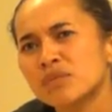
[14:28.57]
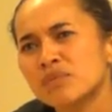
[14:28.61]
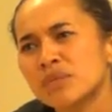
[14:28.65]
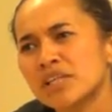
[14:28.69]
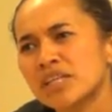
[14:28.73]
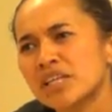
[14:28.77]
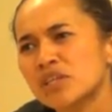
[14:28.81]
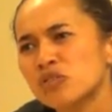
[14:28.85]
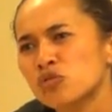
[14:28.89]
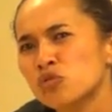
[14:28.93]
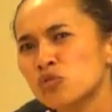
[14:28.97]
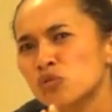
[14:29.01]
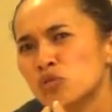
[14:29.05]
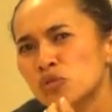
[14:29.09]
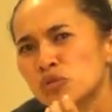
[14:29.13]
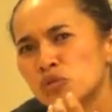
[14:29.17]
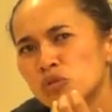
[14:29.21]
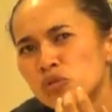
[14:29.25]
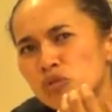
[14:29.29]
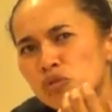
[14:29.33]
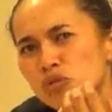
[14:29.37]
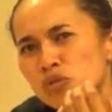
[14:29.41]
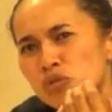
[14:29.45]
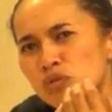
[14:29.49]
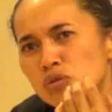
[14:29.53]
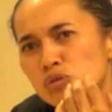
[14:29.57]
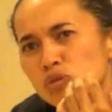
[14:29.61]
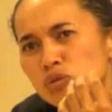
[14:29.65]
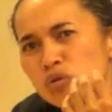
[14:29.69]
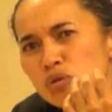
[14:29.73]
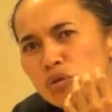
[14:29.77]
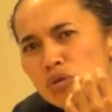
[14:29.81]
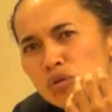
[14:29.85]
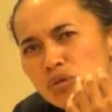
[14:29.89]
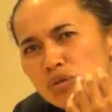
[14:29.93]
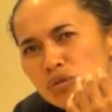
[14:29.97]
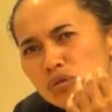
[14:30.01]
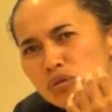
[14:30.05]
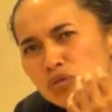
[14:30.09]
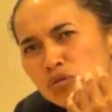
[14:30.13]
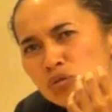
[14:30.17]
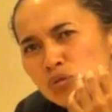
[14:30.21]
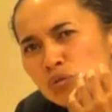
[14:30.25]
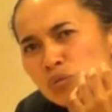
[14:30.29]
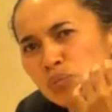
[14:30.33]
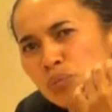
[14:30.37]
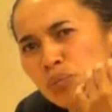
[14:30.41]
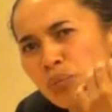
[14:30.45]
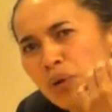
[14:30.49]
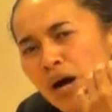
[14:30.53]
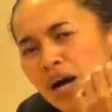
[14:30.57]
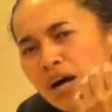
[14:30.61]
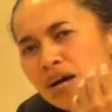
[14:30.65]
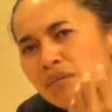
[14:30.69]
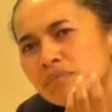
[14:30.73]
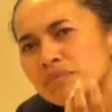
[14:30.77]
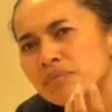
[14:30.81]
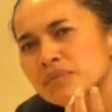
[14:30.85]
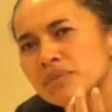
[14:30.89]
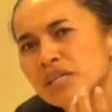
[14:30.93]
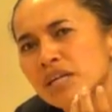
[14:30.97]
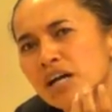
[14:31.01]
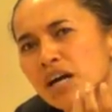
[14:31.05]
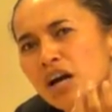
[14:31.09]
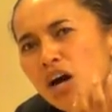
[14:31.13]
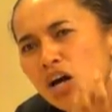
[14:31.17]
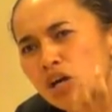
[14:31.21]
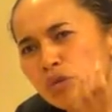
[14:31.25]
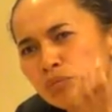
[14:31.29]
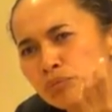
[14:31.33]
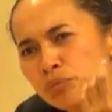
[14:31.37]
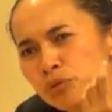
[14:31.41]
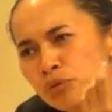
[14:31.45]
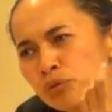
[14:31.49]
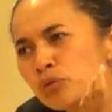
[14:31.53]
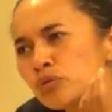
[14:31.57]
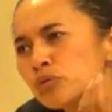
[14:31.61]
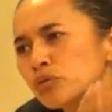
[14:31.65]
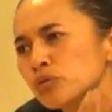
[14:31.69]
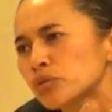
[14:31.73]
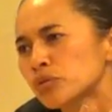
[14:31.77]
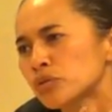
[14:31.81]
but then to bomb our pool?